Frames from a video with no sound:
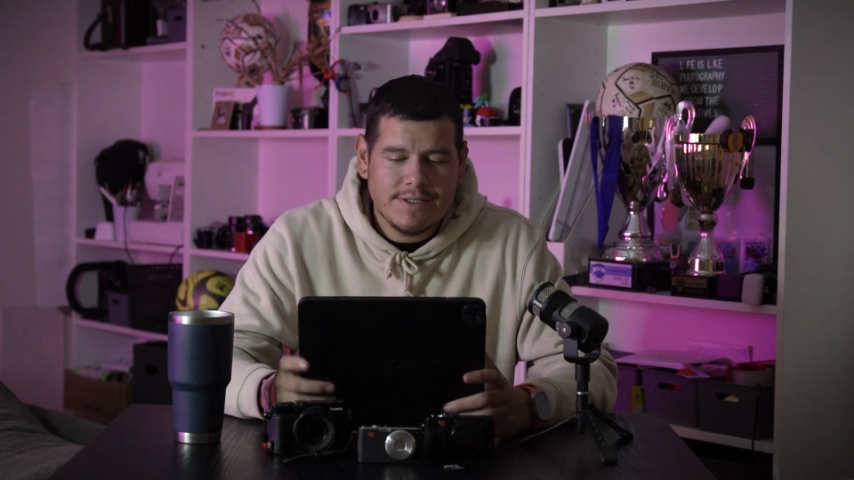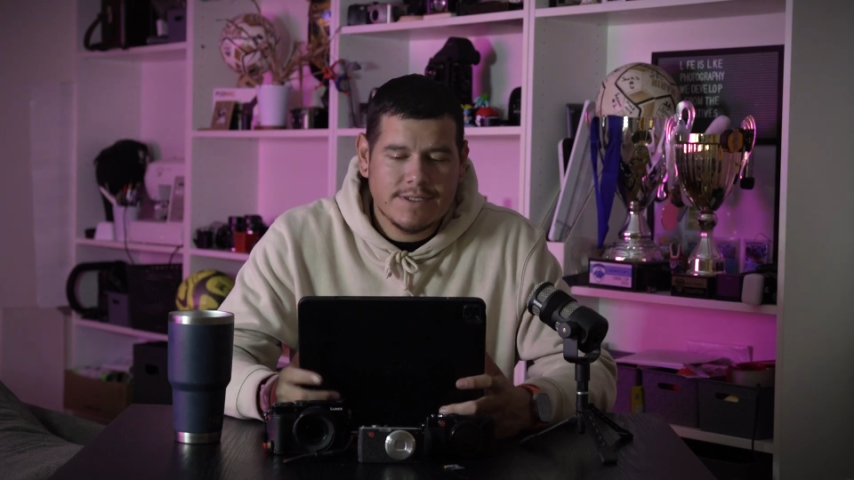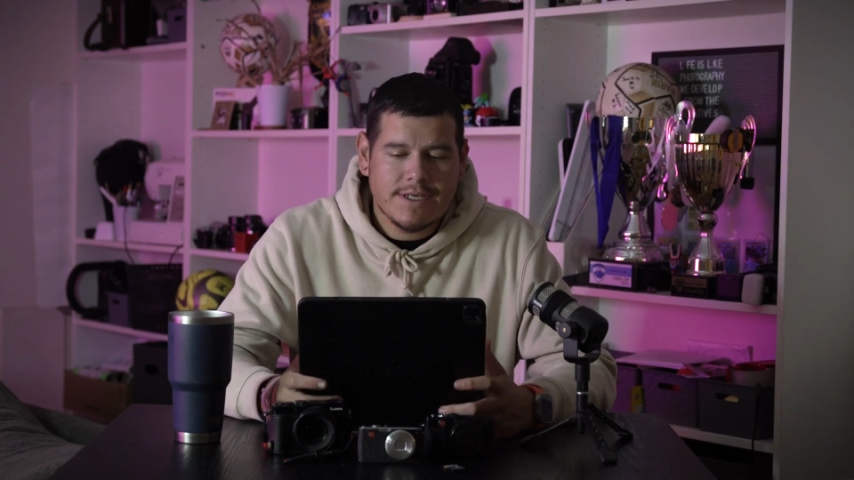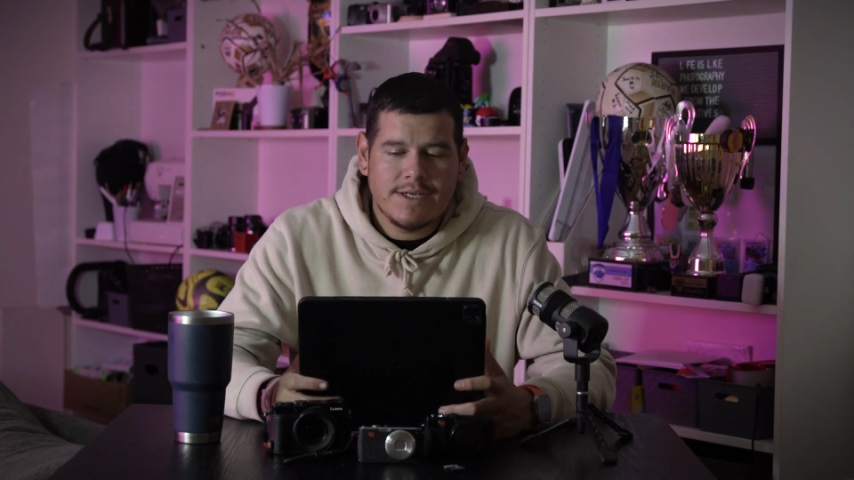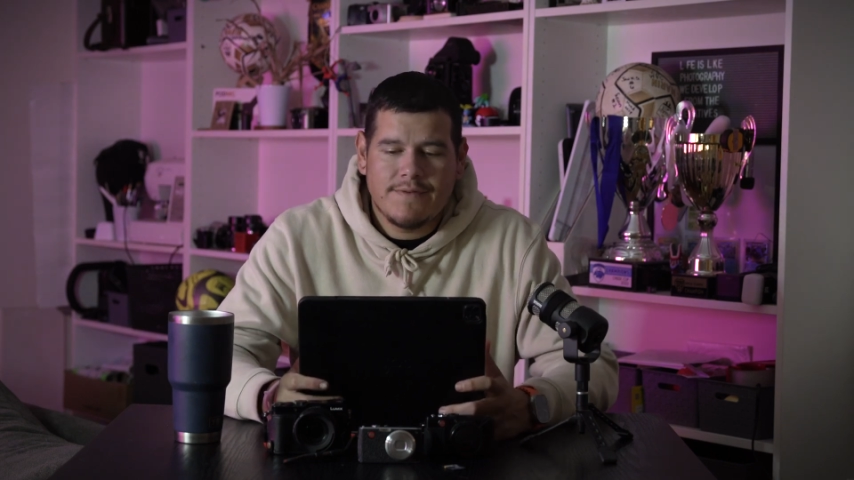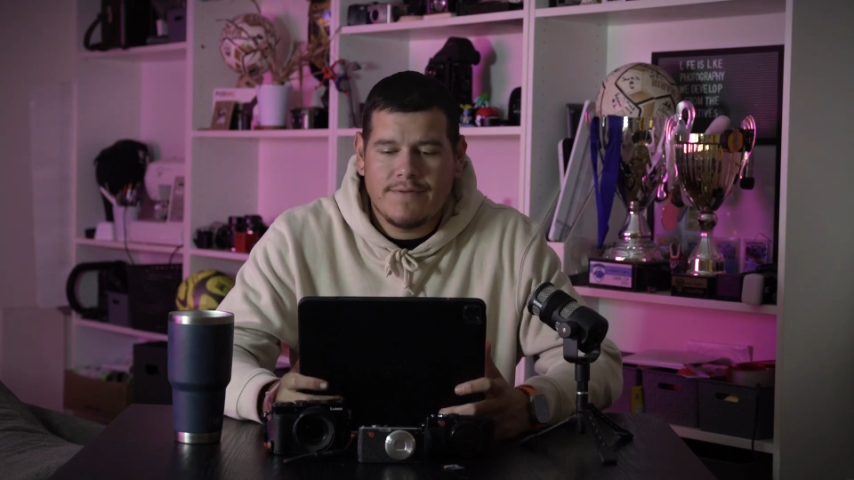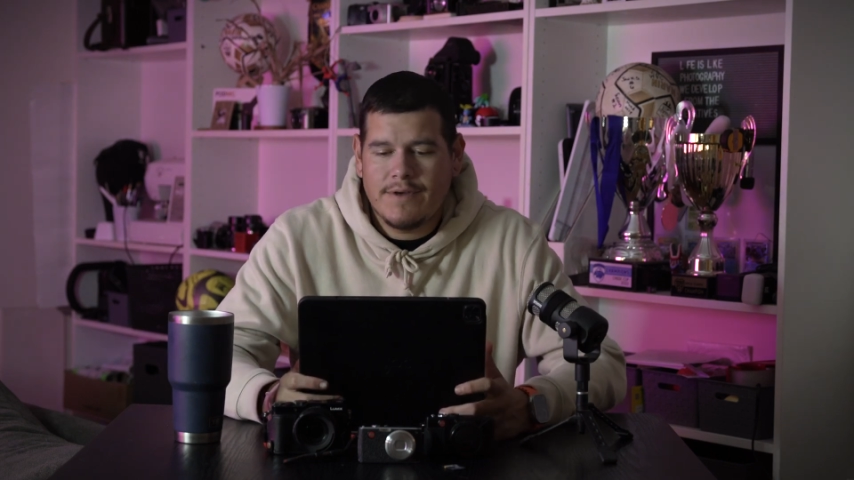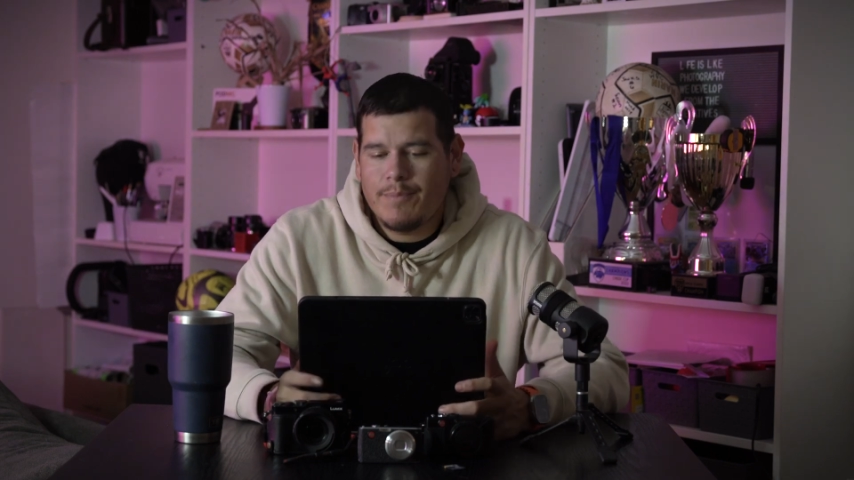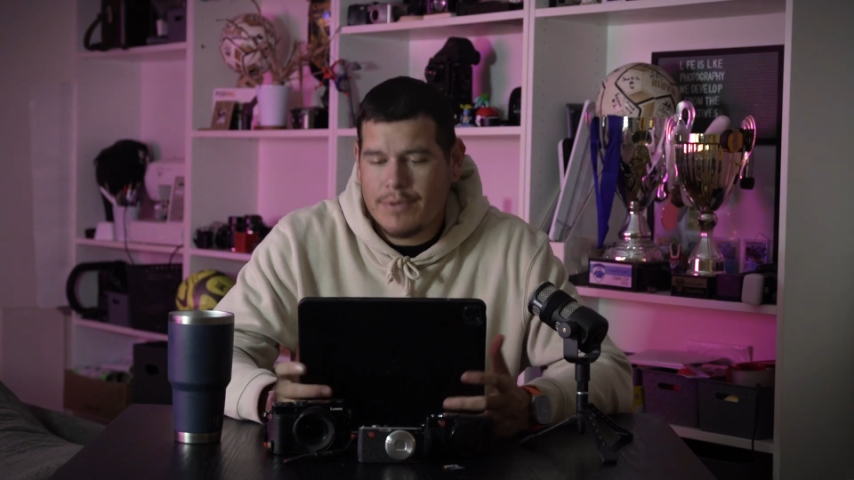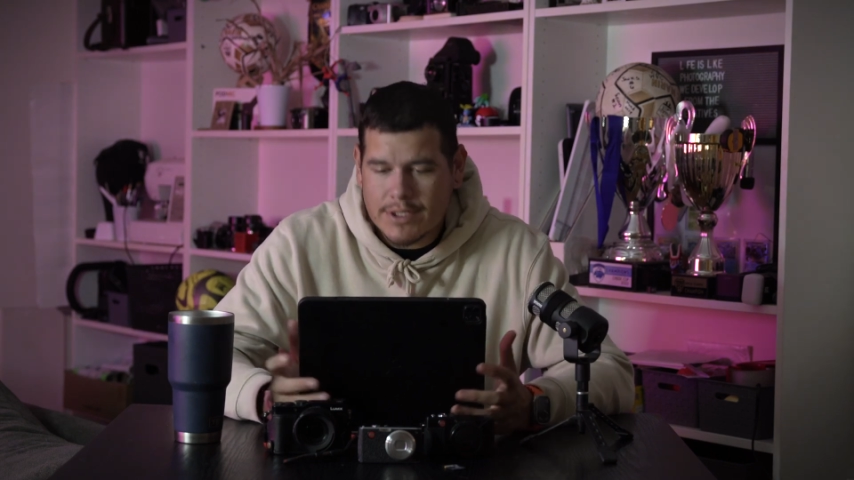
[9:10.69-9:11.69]
It's kind of
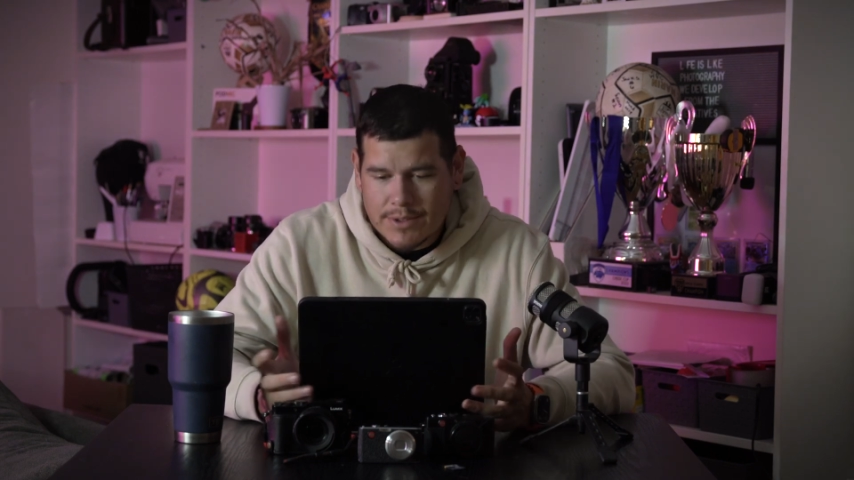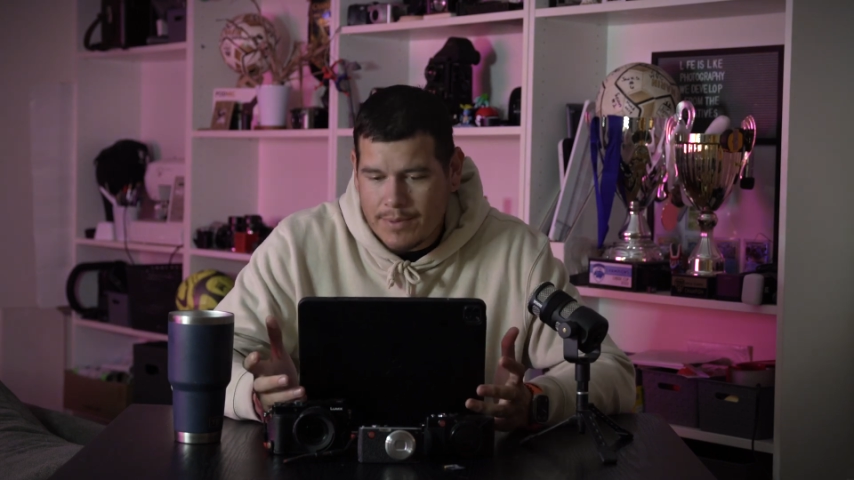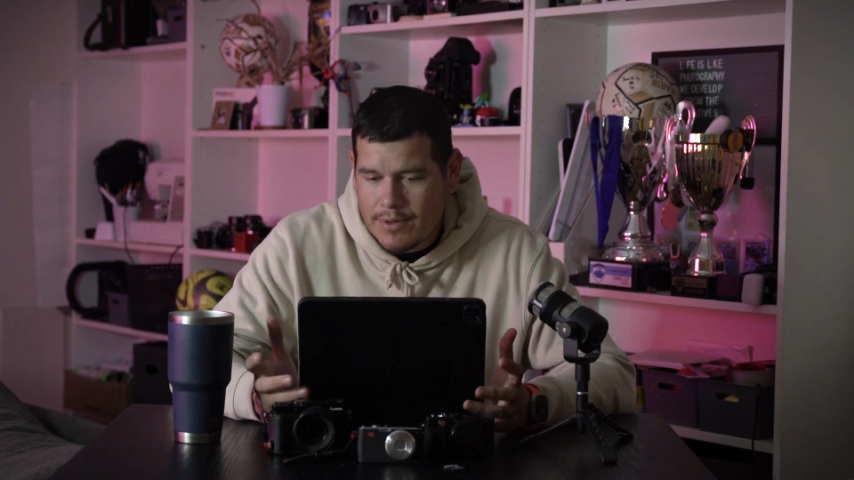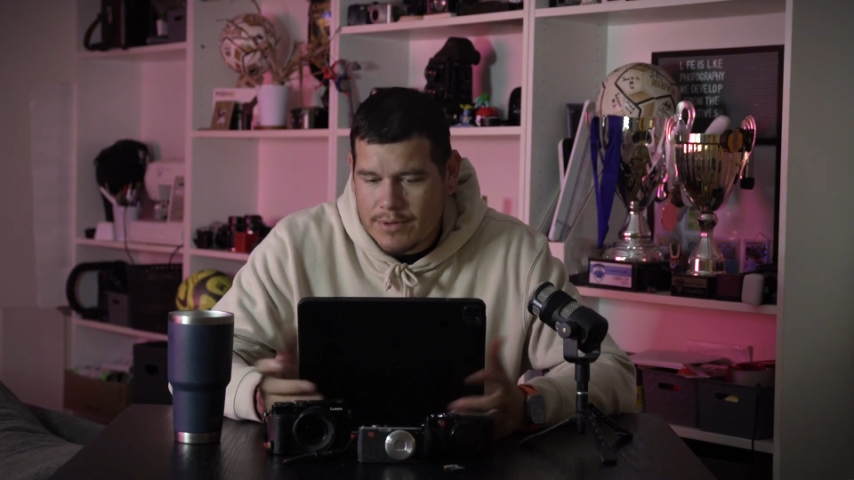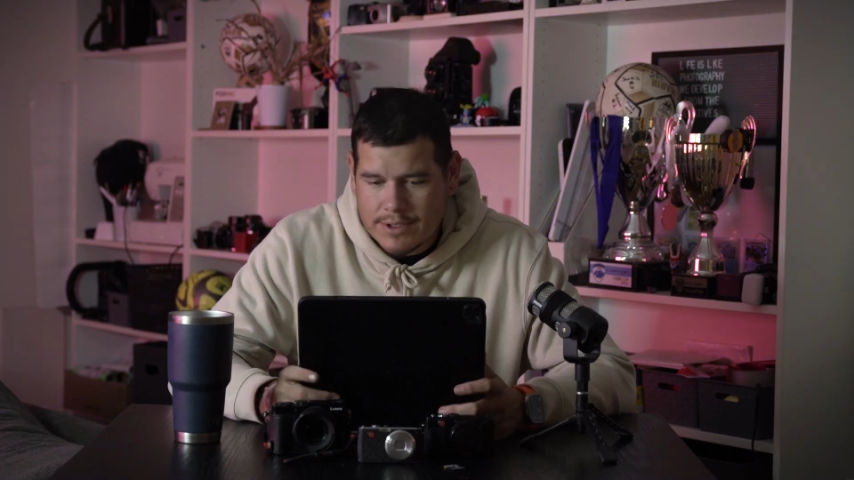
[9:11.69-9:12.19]
unpredictable.